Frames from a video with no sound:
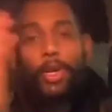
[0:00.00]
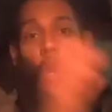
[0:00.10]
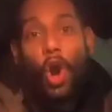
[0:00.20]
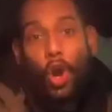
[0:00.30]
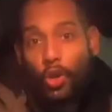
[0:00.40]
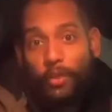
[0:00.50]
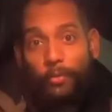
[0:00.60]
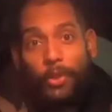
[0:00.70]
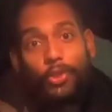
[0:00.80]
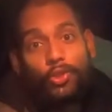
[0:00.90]
a car that
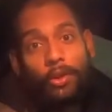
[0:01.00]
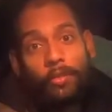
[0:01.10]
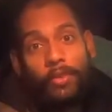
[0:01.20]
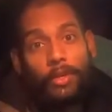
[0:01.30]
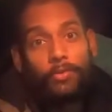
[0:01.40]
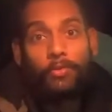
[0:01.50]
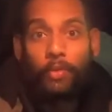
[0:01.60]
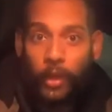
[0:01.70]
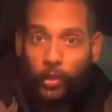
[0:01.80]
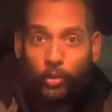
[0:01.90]
when you're driving it
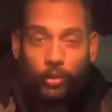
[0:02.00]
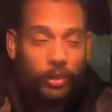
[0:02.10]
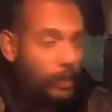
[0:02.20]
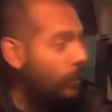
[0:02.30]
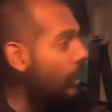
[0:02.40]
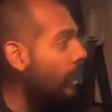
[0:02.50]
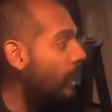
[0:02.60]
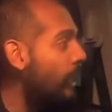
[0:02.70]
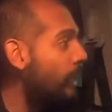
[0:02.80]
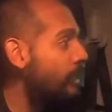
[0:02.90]
regularly,
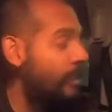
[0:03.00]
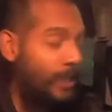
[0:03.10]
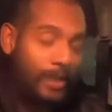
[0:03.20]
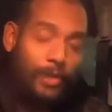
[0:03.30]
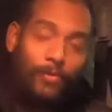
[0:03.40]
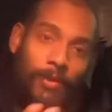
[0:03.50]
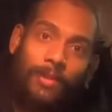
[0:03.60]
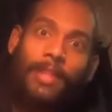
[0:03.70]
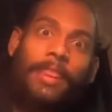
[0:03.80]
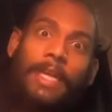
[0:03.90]
you kind of
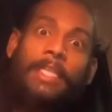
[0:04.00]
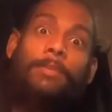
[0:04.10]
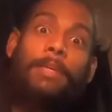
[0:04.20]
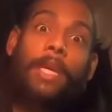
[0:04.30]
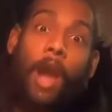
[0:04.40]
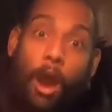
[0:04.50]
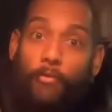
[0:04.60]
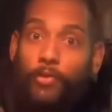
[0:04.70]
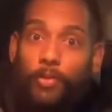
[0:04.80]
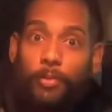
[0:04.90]
want the thing to be
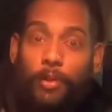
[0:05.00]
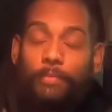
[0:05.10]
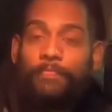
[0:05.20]
comfortable.